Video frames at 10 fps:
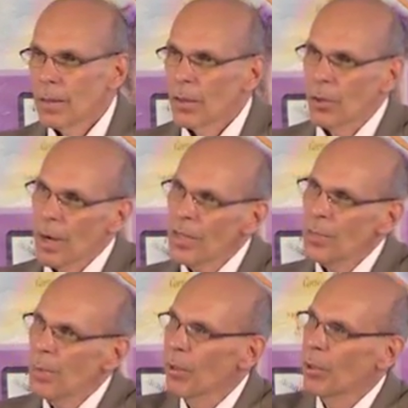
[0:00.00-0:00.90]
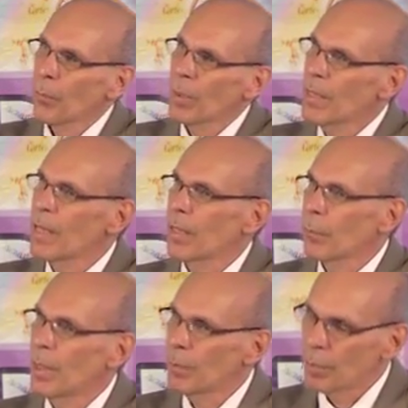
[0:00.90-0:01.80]
The greatest miracle we need
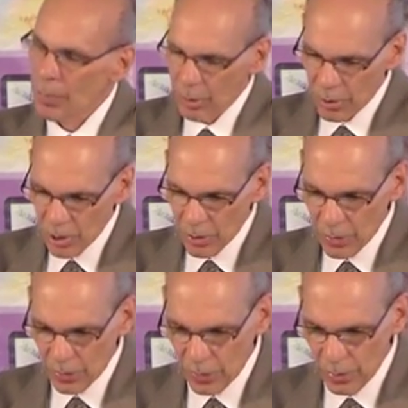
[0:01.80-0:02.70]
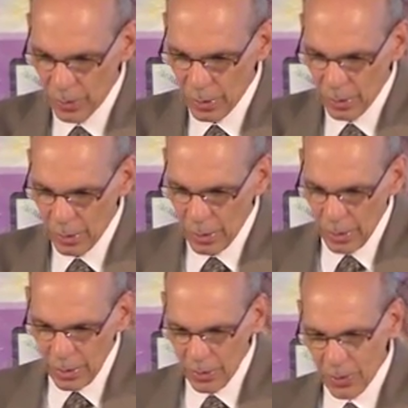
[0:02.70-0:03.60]
in winning people to Jesus
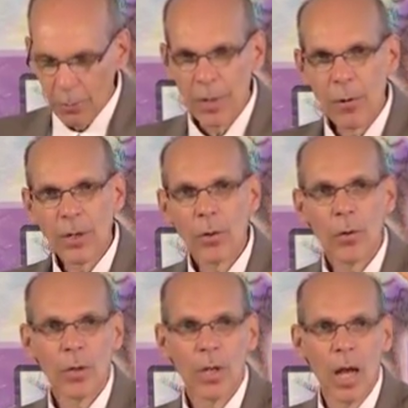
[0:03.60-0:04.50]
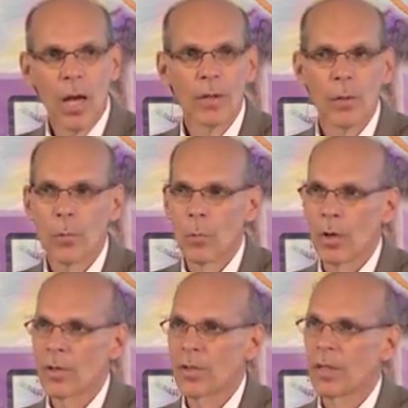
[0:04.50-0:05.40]
is the miracle God
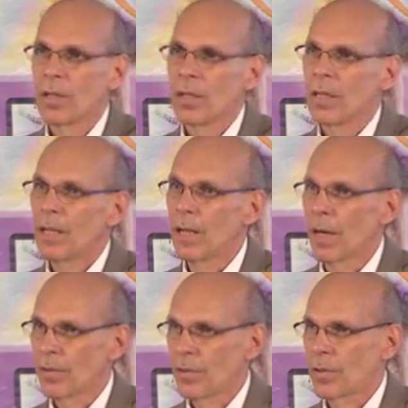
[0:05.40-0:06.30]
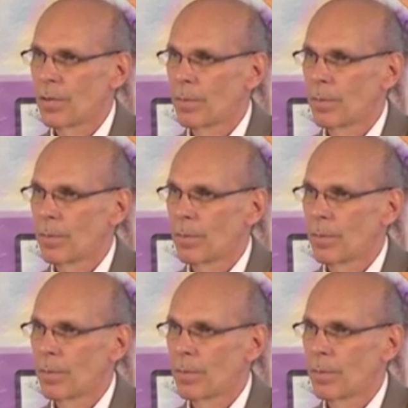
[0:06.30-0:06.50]
works in us.